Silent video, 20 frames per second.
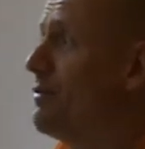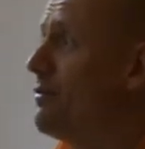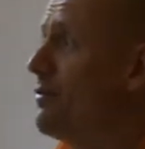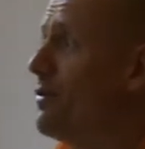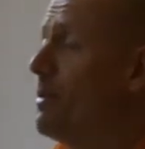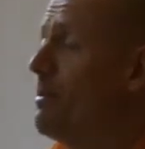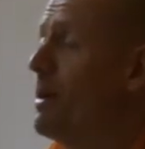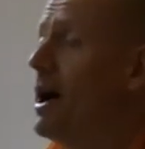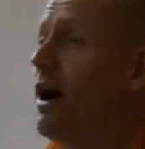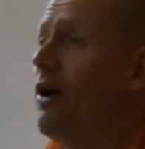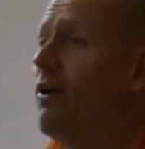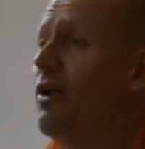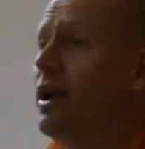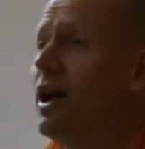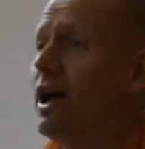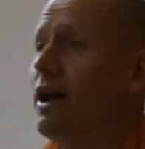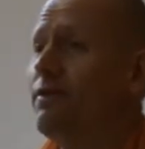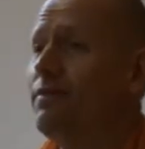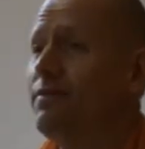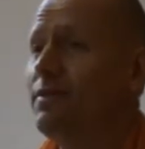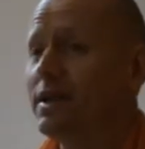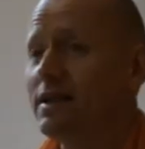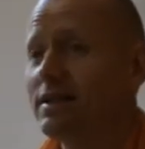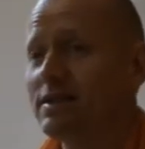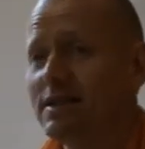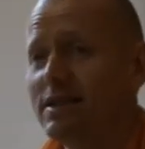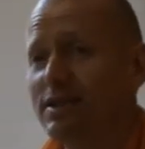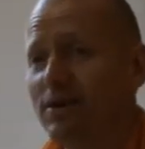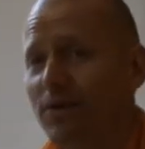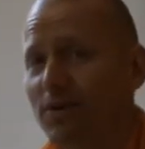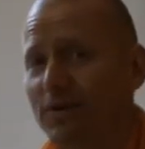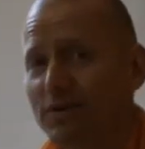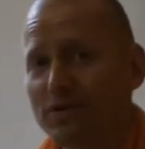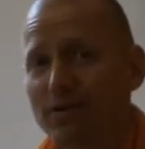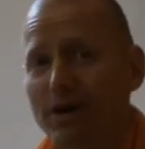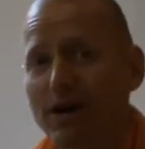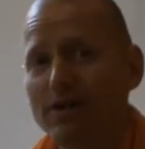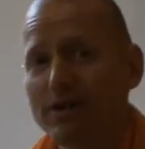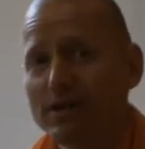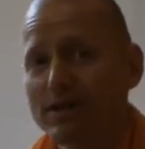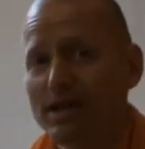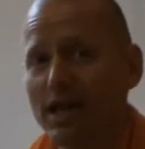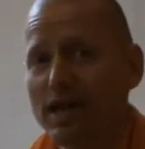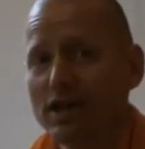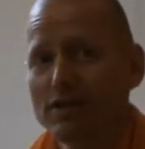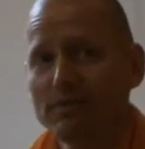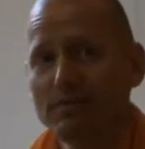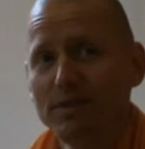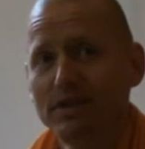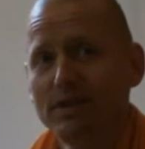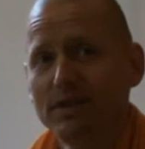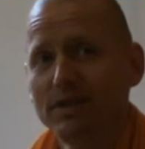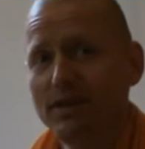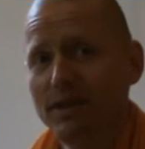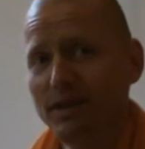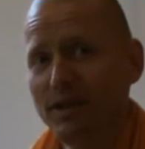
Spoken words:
from our life, we can see also our attachment.